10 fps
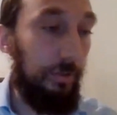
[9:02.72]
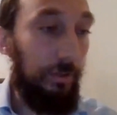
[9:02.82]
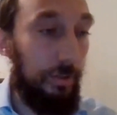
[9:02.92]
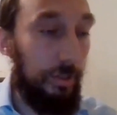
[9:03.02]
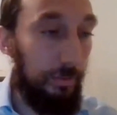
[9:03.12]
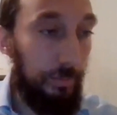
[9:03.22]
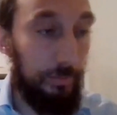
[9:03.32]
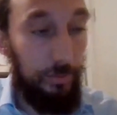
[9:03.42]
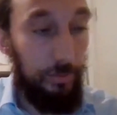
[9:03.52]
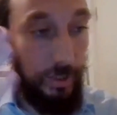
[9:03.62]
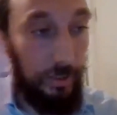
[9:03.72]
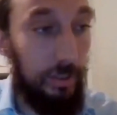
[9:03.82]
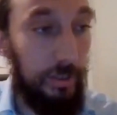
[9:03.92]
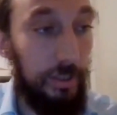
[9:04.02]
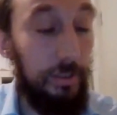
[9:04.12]
we were talking
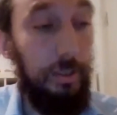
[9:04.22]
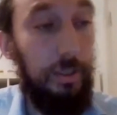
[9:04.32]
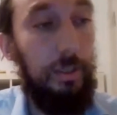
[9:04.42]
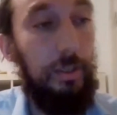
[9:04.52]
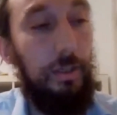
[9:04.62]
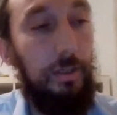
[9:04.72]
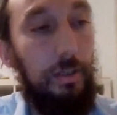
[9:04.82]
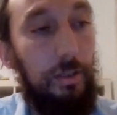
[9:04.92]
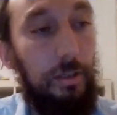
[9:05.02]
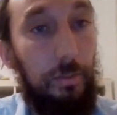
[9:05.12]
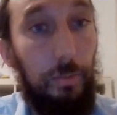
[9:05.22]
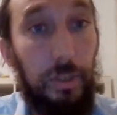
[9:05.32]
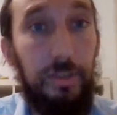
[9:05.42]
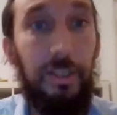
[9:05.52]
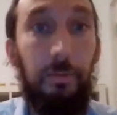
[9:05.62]
earlier on
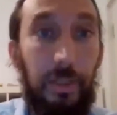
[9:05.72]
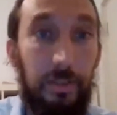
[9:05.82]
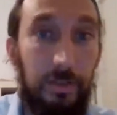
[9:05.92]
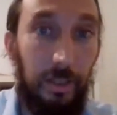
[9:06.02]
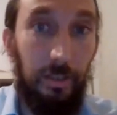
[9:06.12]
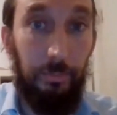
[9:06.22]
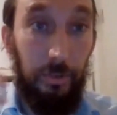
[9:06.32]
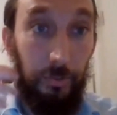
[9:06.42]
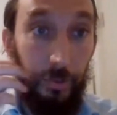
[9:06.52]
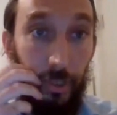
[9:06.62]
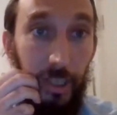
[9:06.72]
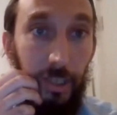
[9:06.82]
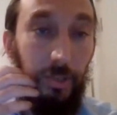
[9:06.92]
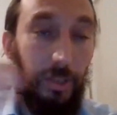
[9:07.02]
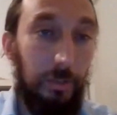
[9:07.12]
WhatsApp about setting up in
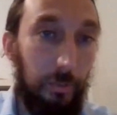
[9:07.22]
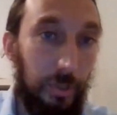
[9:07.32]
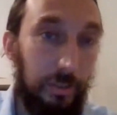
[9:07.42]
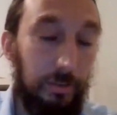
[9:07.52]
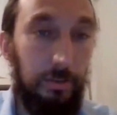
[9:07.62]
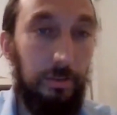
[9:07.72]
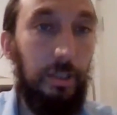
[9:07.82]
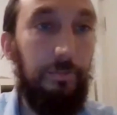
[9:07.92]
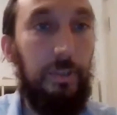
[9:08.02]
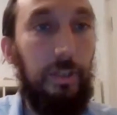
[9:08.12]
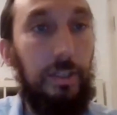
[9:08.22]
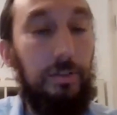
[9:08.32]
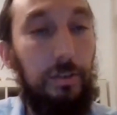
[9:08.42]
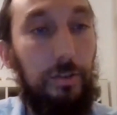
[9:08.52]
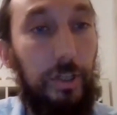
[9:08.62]
Yerushalayim, a Chabura
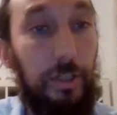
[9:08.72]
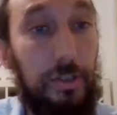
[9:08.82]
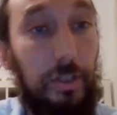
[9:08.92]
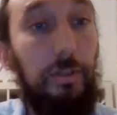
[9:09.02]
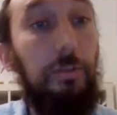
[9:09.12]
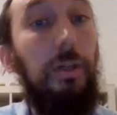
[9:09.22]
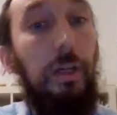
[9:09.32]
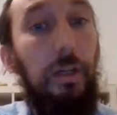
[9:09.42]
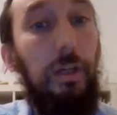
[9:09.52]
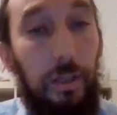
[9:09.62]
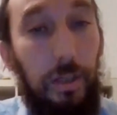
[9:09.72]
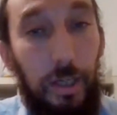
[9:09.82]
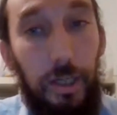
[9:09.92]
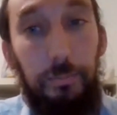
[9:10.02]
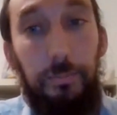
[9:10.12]
dedicated to the triennial cycle.
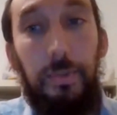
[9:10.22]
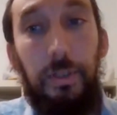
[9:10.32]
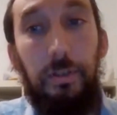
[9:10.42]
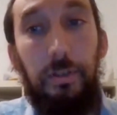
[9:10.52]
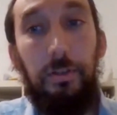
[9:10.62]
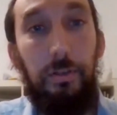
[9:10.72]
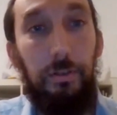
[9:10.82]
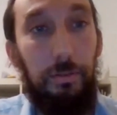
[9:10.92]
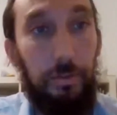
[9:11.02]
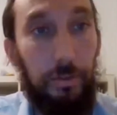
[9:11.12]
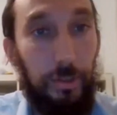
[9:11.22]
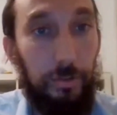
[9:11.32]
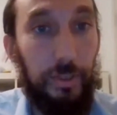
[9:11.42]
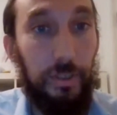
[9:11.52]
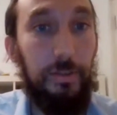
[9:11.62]
Go
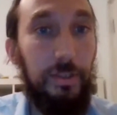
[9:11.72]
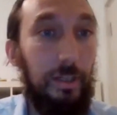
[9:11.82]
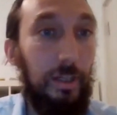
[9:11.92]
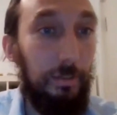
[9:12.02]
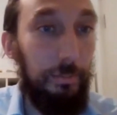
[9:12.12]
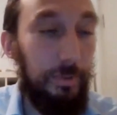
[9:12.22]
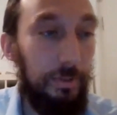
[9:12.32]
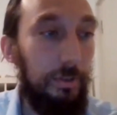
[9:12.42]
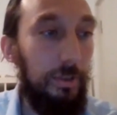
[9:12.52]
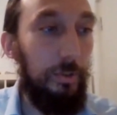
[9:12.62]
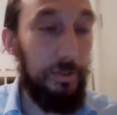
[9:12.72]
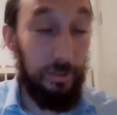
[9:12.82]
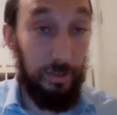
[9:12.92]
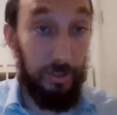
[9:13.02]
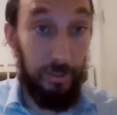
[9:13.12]
do it, set it up. No one's
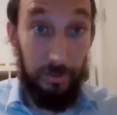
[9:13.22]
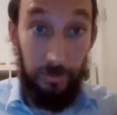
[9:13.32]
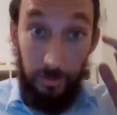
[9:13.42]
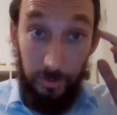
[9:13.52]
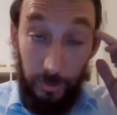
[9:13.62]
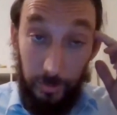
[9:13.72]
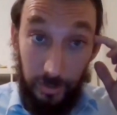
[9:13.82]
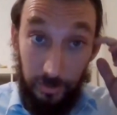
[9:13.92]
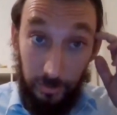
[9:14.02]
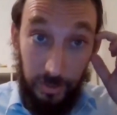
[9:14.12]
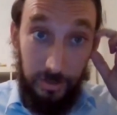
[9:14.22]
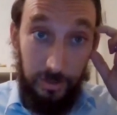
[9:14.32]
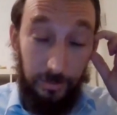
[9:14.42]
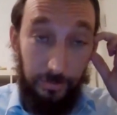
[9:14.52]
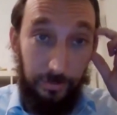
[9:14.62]
gonna do this
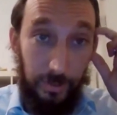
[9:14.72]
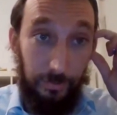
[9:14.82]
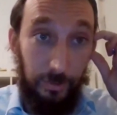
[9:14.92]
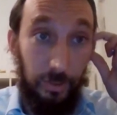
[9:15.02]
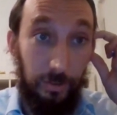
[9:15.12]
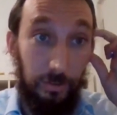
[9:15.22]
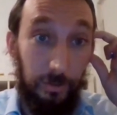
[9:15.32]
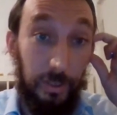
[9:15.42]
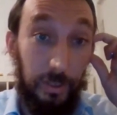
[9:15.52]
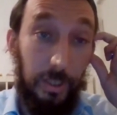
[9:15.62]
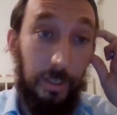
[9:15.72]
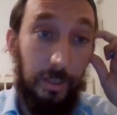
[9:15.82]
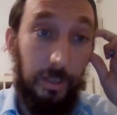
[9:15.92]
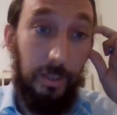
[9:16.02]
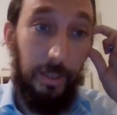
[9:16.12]
if you don't do it.
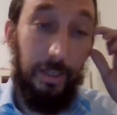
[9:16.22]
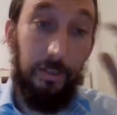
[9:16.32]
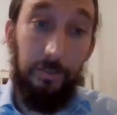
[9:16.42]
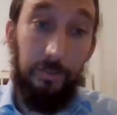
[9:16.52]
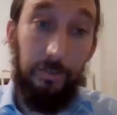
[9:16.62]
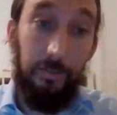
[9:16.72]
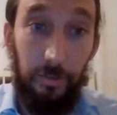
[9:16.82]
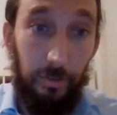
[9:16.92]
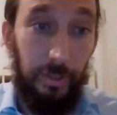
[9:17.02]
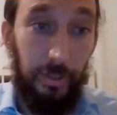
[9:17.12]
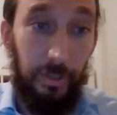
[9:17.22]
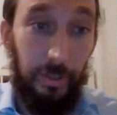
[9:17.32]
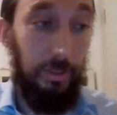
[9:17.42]
And if you don't do it,